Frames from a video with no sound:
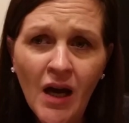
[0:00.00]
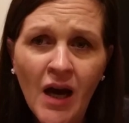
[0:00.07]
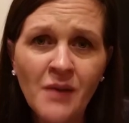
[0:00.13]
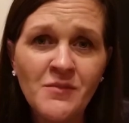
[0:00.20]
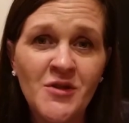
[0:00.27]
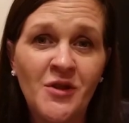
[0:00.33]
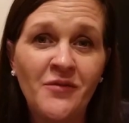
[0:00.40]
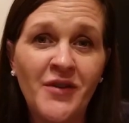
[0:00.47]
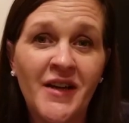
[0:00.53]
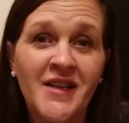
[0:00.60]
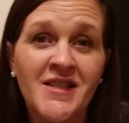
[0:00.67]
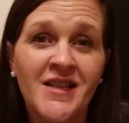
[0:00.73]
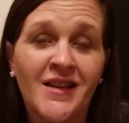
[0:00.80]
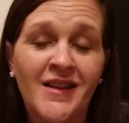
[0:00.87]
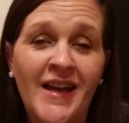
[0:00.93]
Don't
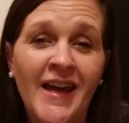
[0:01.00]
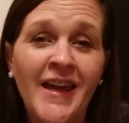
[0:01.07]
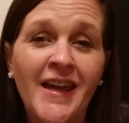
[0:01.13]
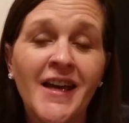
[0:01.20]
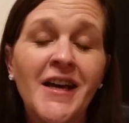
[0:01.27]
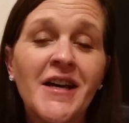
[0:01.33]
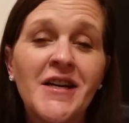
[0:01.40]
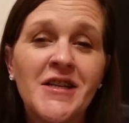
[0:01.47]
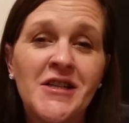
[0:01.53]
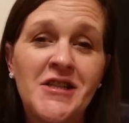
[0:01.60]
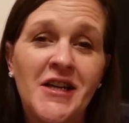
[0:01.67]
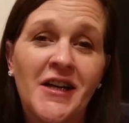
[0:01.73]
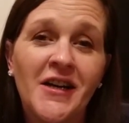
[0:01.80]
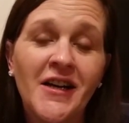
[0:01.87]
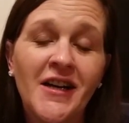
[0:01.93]
forget to like,
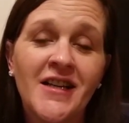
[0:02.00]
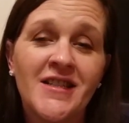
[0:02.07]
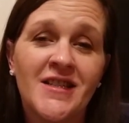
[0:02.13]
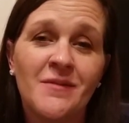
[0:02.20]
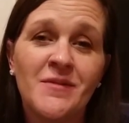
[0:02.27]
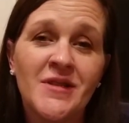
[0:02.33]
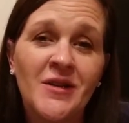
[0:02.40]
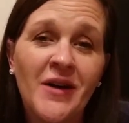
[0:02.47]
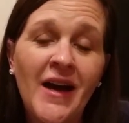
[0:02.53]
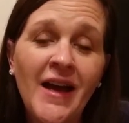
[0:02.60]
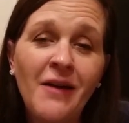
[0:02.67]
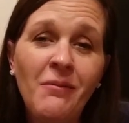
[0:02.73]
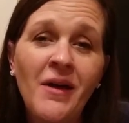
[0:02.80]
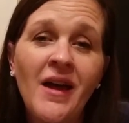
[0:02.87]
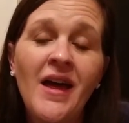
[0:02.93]
share, and
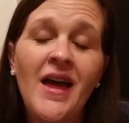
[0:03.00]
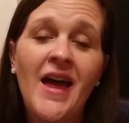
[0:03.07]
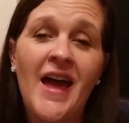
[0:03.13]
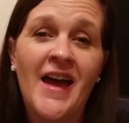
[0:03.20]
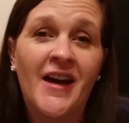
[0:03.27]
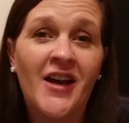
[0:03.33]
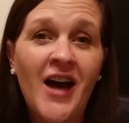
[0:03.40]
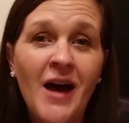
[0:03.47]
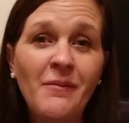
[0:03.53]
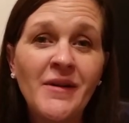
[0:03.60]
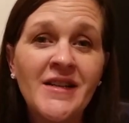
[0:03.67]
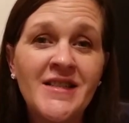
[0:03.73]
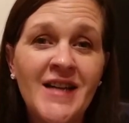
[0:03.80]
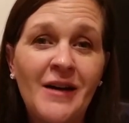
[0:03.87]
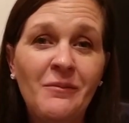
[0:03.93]
subscribe, and
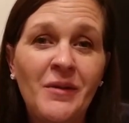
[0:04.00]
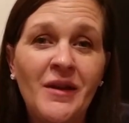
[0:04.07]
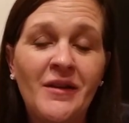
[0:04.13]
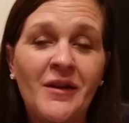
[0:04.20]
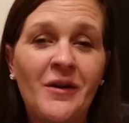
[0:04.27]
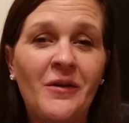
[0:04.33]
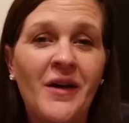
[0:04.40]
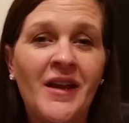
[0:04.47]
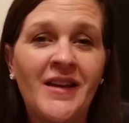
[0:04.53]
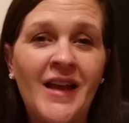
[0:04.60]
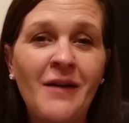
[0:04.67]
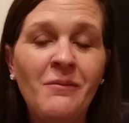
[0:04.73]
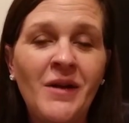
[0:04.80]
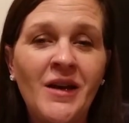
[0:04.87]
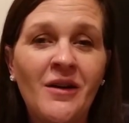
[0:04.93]
comment down below and
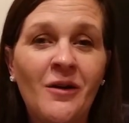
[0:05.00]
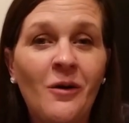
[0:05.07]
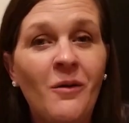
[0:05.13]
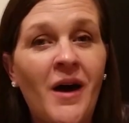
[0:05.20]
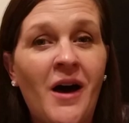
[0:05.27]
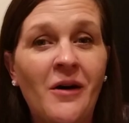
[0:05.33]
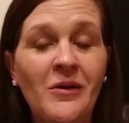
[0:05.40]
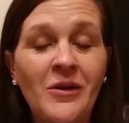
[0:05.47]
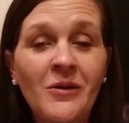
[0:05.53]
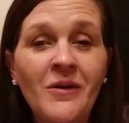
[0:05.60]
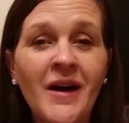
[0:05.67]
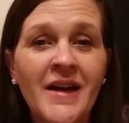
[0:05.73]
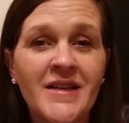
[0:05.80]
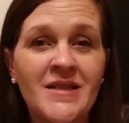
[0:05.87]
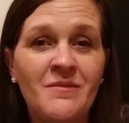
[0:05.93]
let me know how you
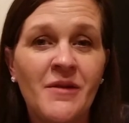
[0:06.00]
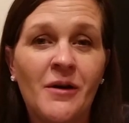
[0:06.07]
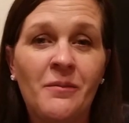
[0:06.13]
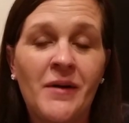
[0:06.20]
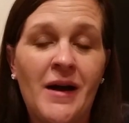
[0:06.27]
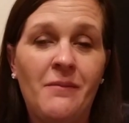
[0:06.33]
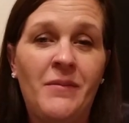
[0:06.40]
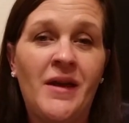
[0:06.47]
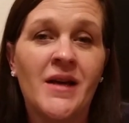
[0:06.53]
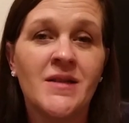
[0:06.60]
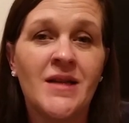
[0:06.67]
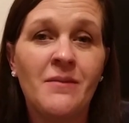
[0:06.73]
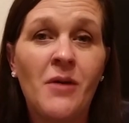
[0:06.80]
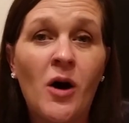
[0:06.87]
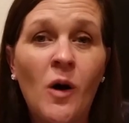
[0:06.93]
guys meal prep,
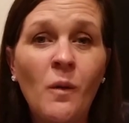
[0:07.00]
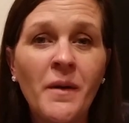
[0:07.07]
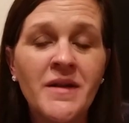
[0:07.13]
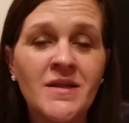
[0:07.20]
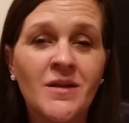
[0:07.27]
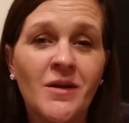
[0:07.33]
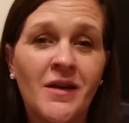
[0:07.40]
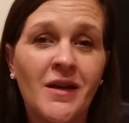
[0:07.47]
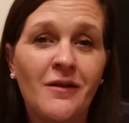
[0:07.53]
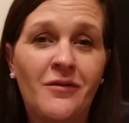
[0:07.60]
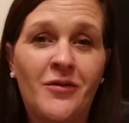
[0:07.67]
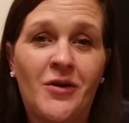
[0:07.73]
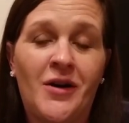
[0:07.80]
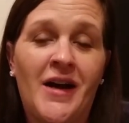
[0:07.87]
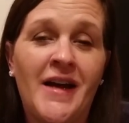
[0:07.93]
because I'm always looking
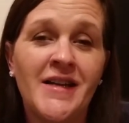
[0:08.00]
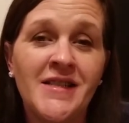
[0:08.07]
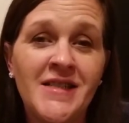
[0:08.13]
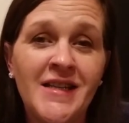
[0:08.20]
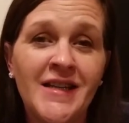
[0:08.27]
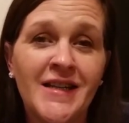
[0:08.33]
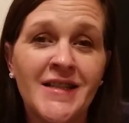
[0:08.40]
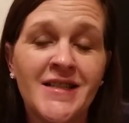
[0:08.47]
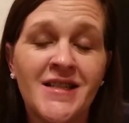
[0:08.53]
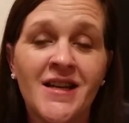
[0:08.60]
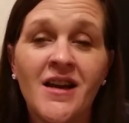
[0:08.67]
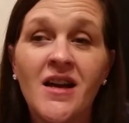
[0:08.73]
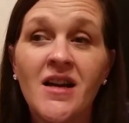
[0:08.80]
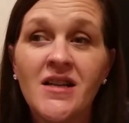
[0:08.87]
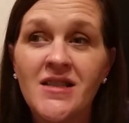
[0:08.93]
for
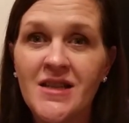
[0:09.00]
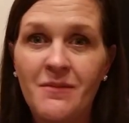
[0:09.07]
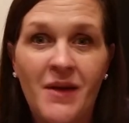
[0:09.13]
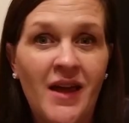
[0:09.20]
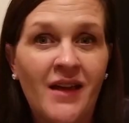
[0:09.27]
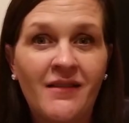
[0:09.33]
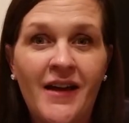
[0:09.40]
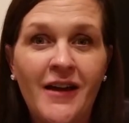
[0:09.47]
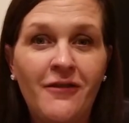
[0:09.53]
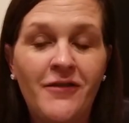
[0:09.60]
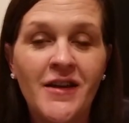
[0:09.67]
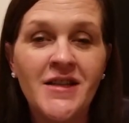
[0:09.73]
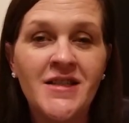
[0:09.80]
ideas to make life